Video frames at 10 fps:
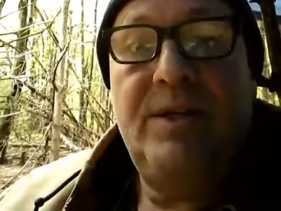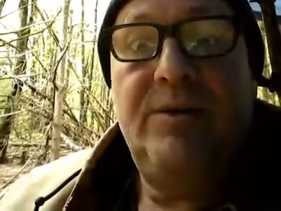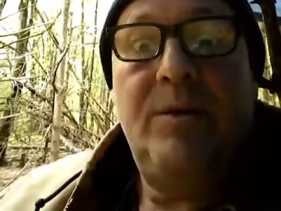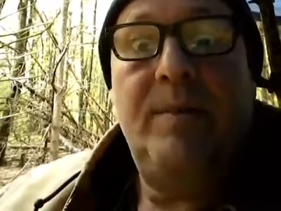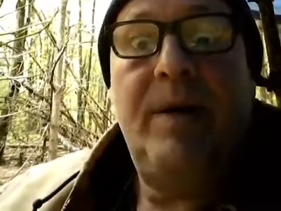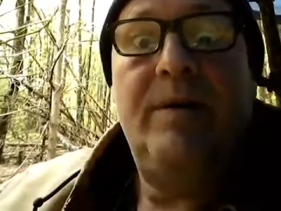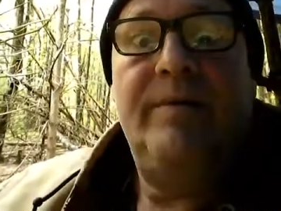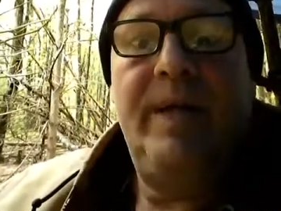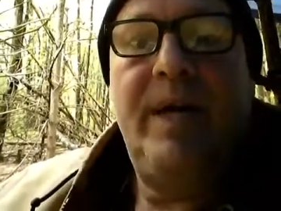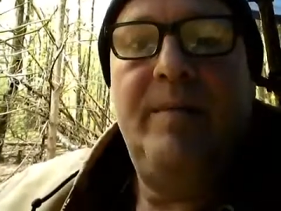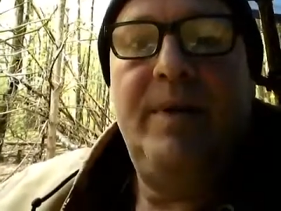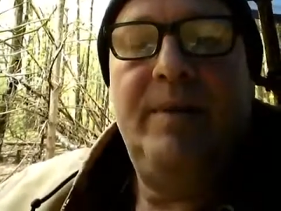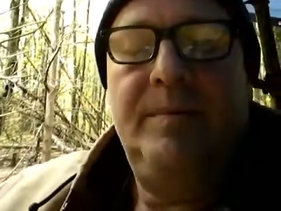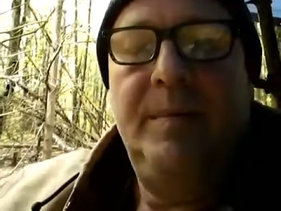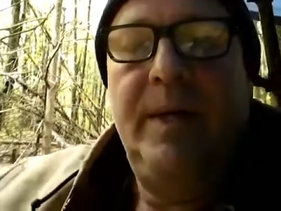Storm Harvey came
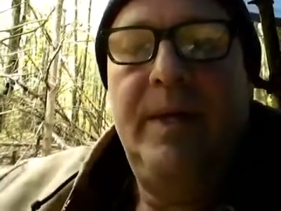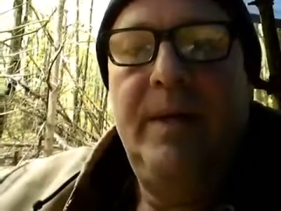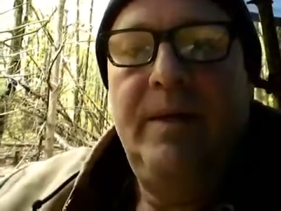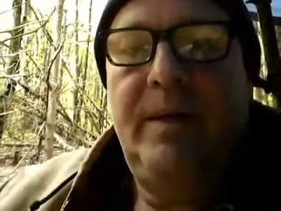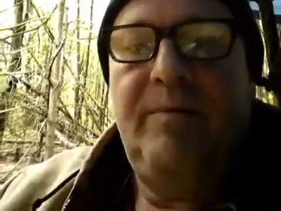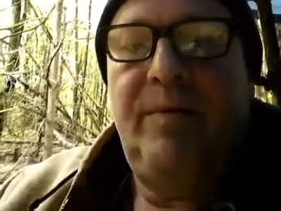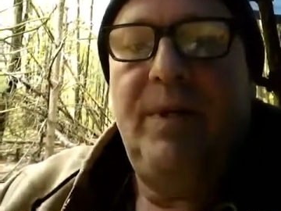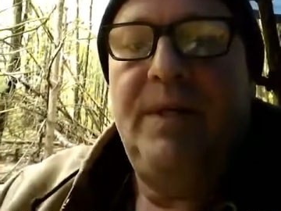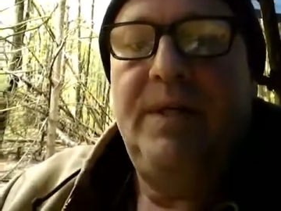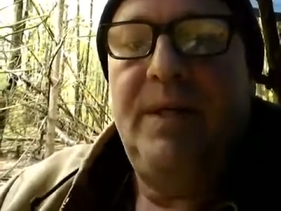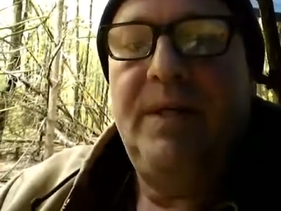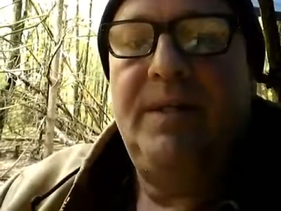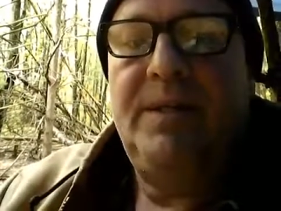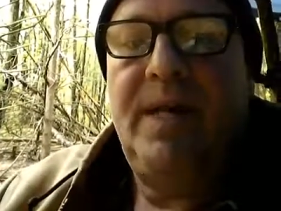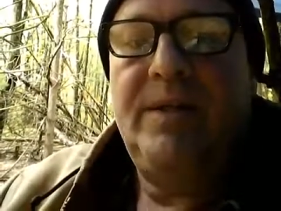in that flooded
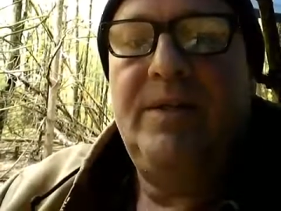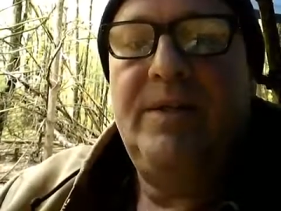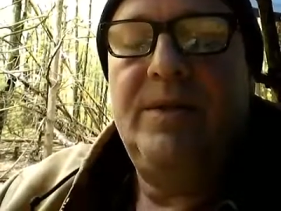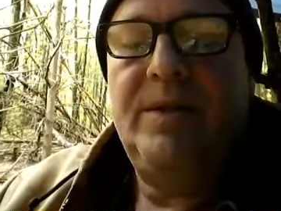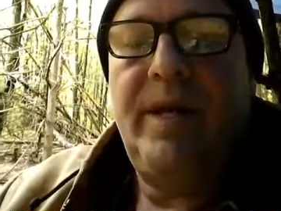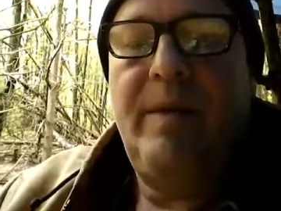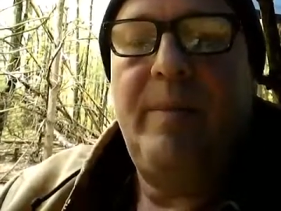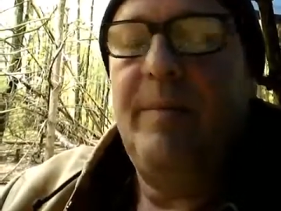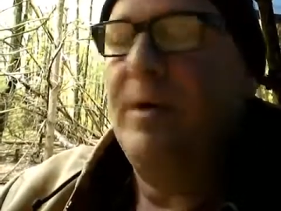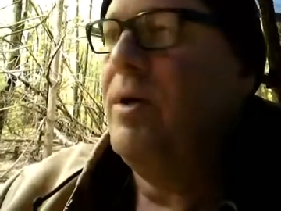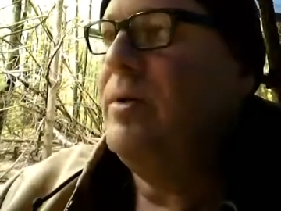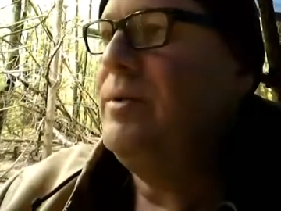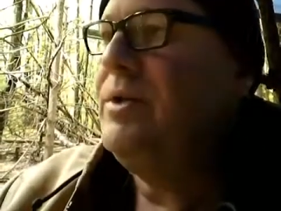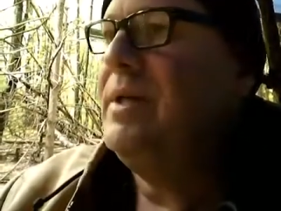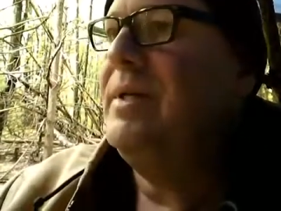Texas, came up the
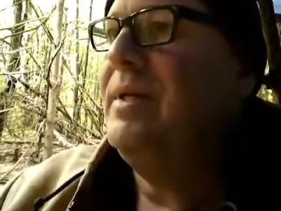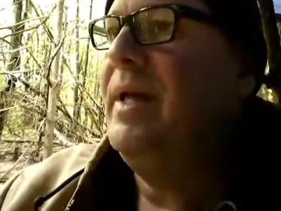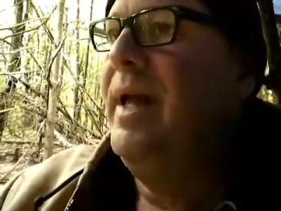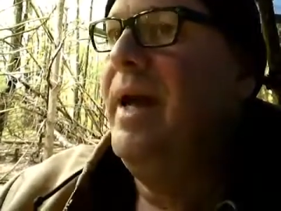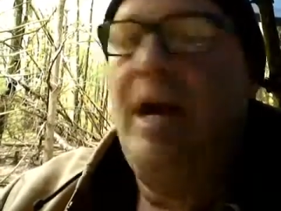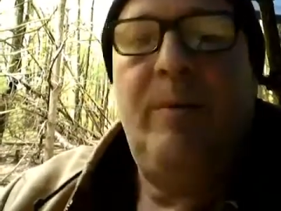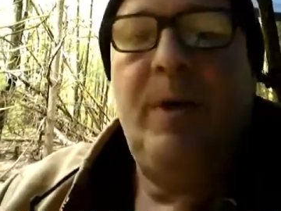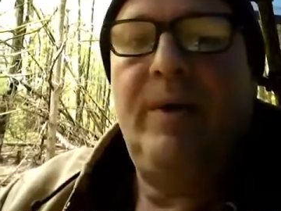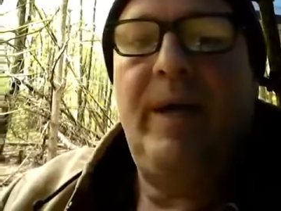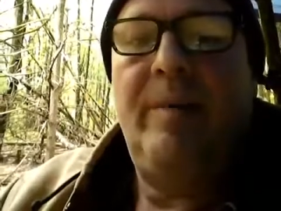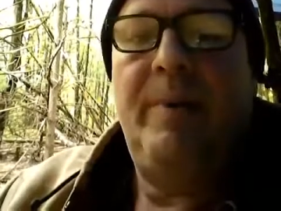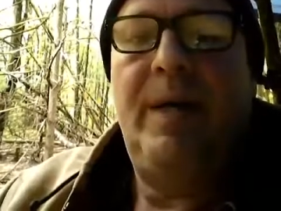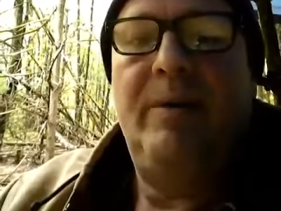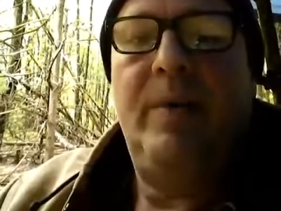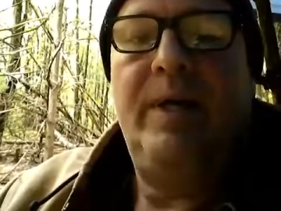coast, and I went out camping
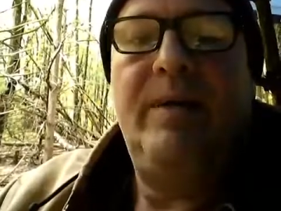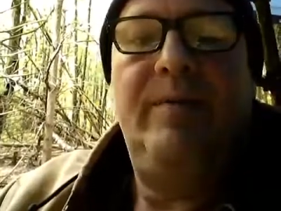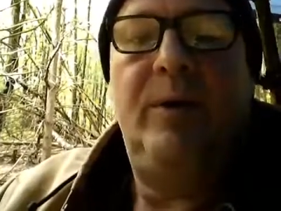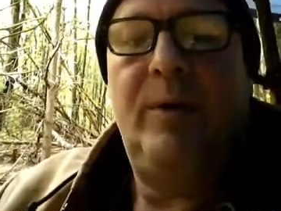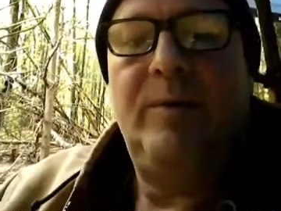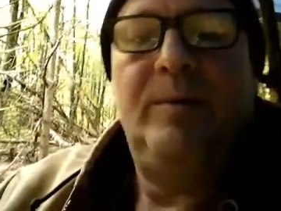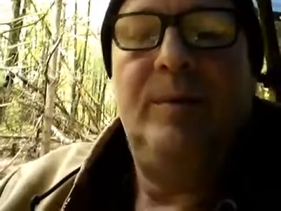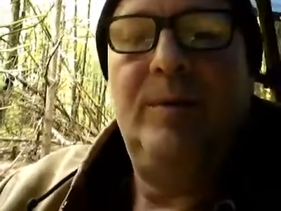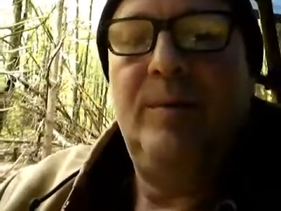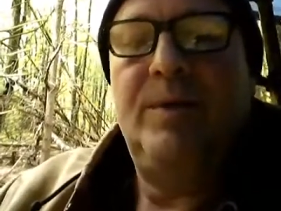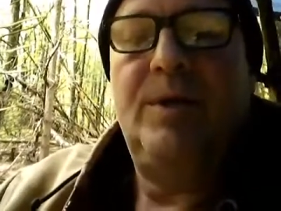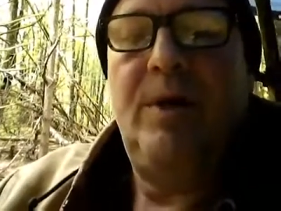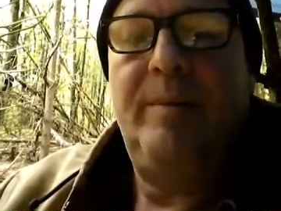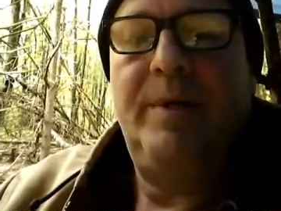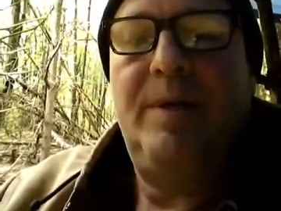anyway, even though I knew it was
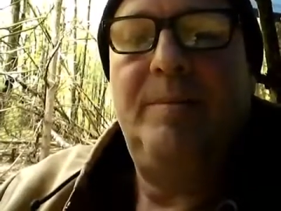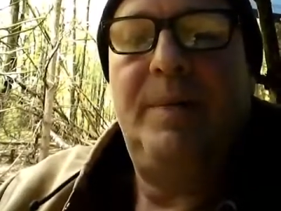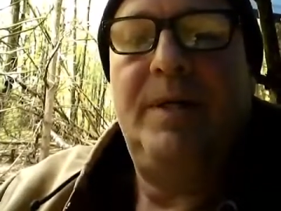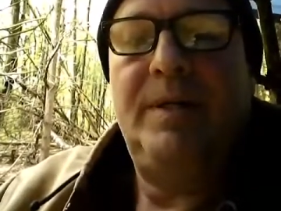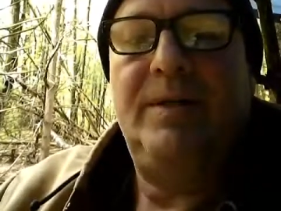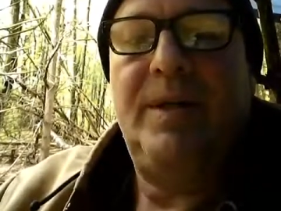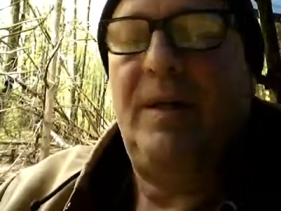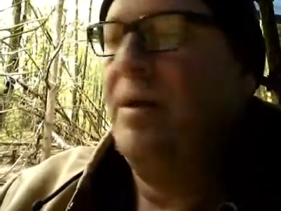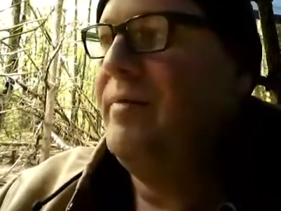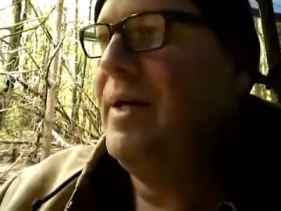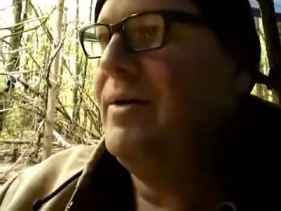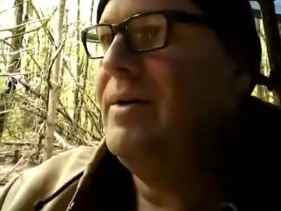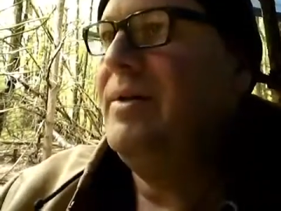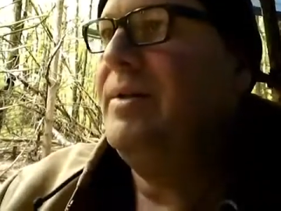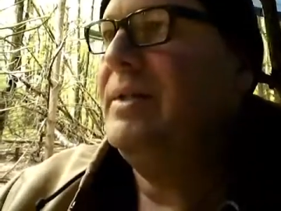coming up, because I love it out
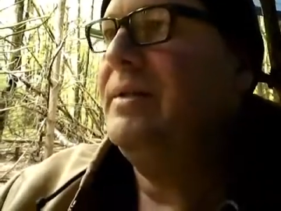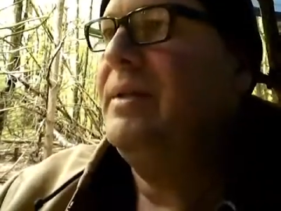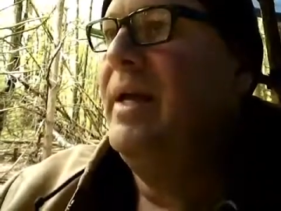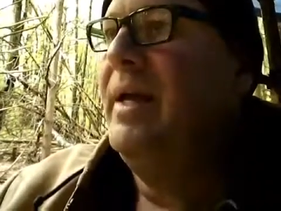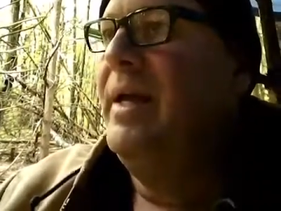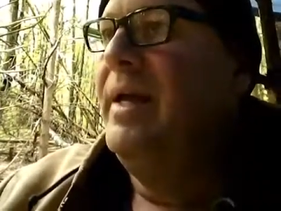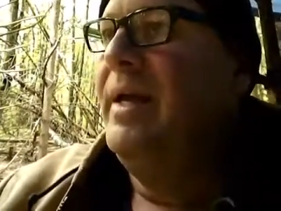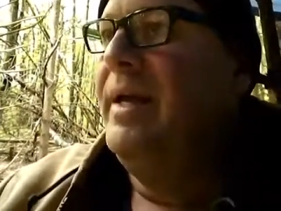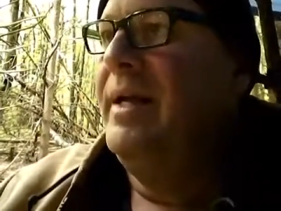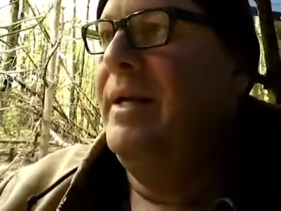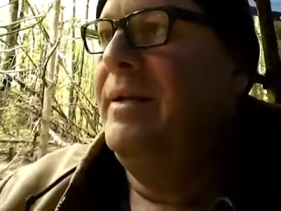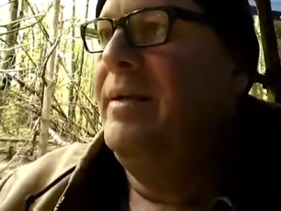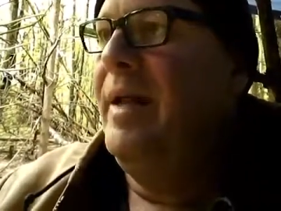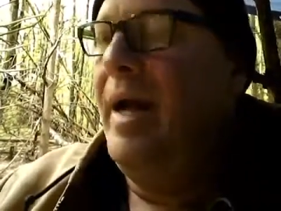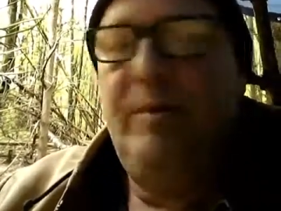here, and
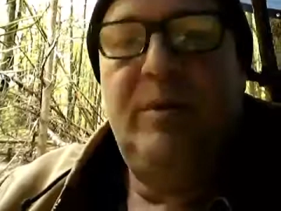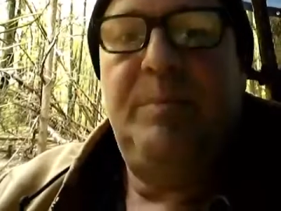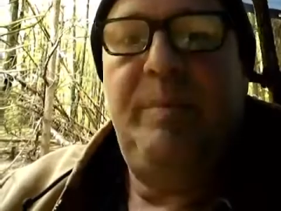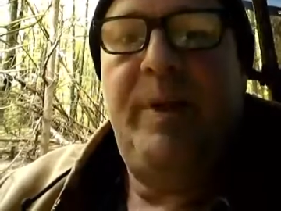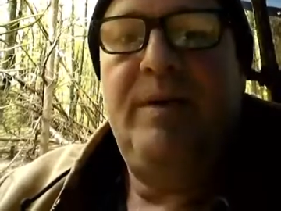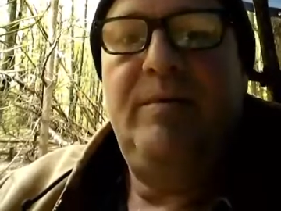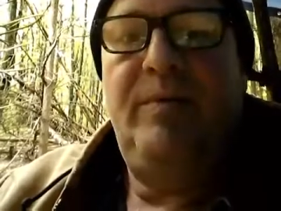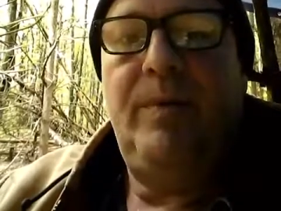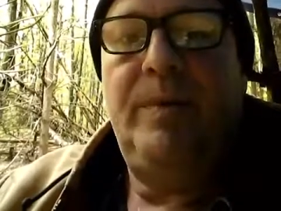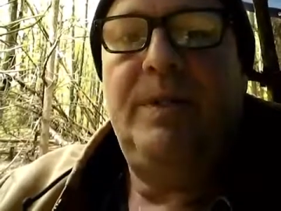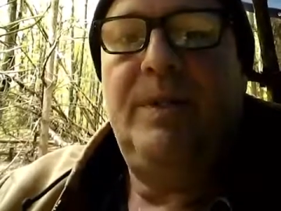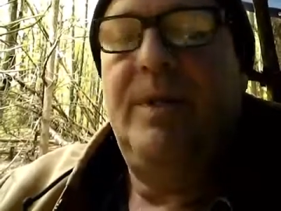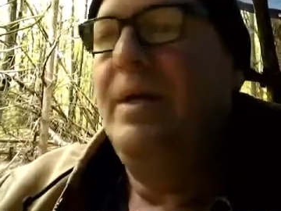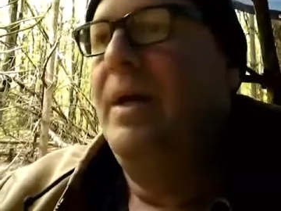I was prepared for it.